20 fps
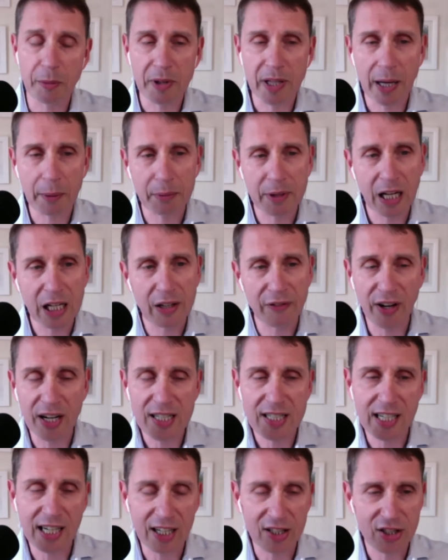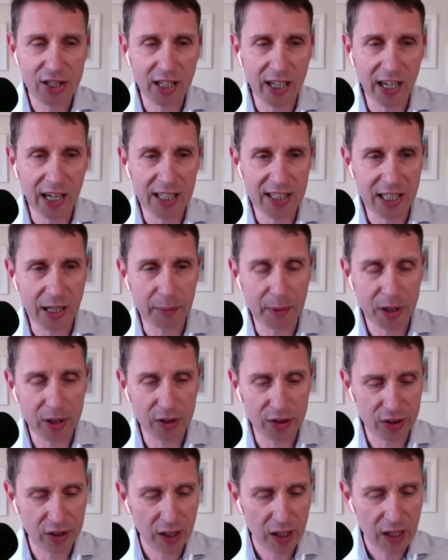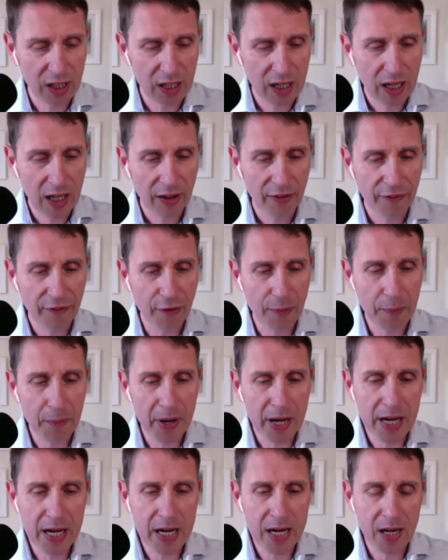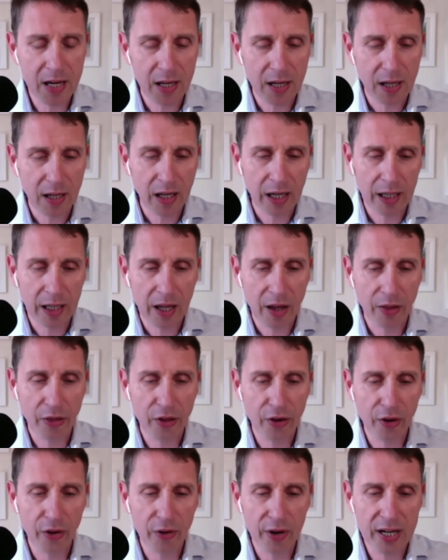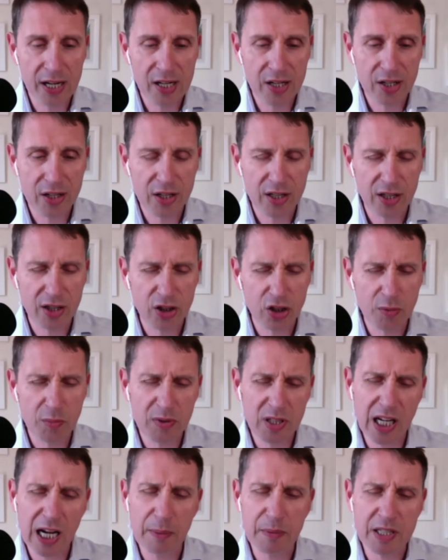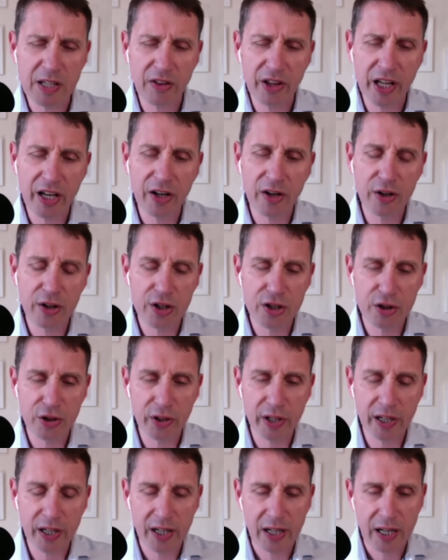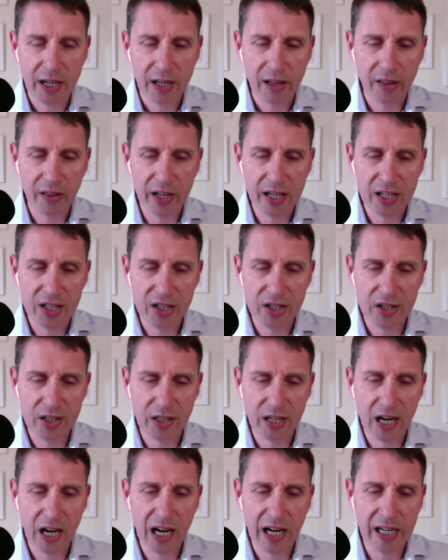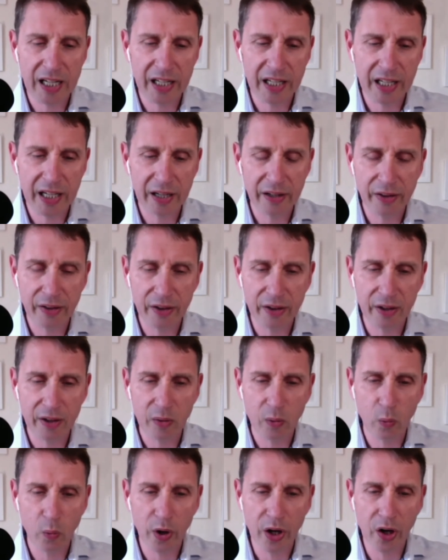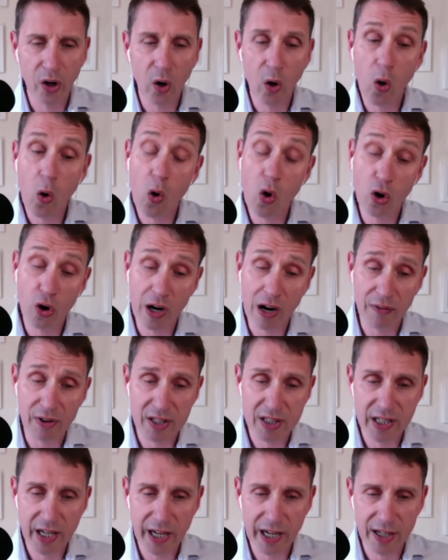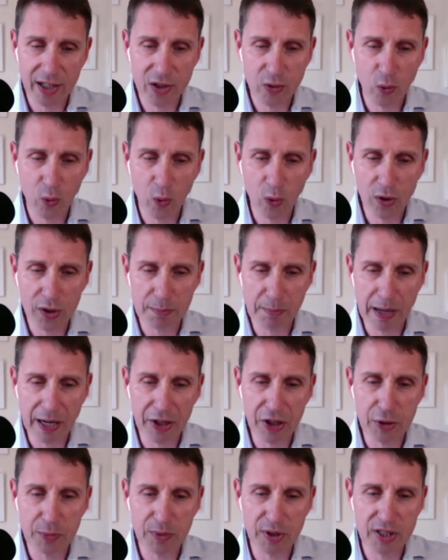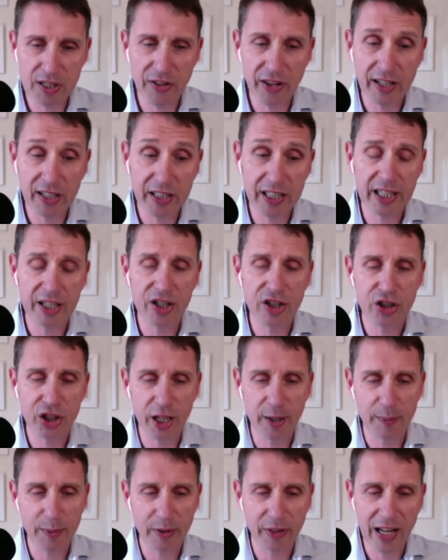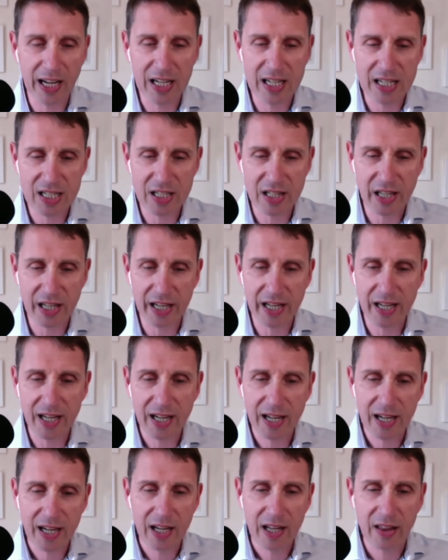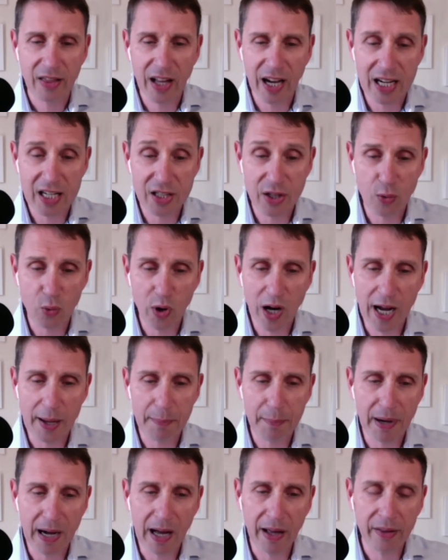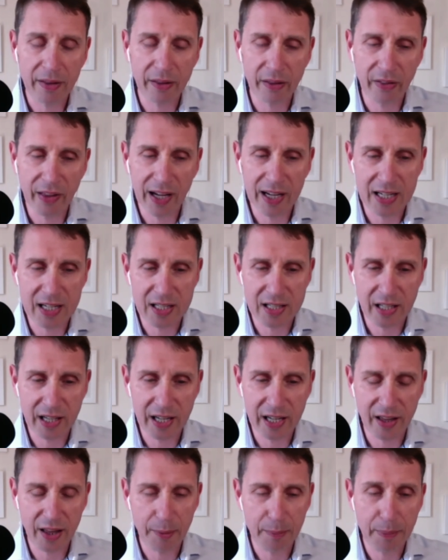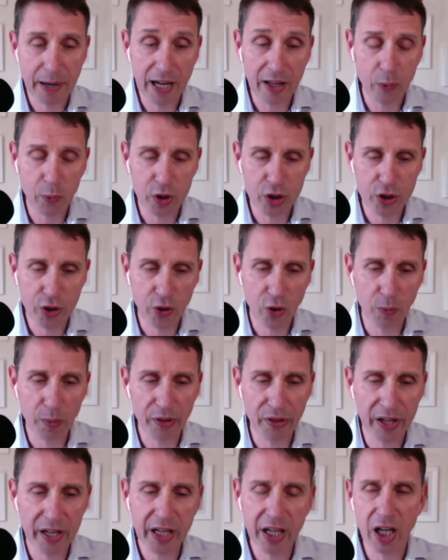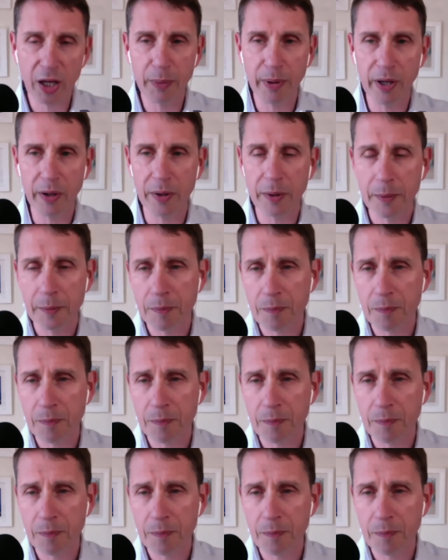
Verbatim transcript: I'm, gl I'm glad you've asked it actually, Isaac, because for me, there is sometimes in the industry this idea that we all gravitate towards management and then leadership, and that is the that is the right path, and that is the the path we should all be thinking about.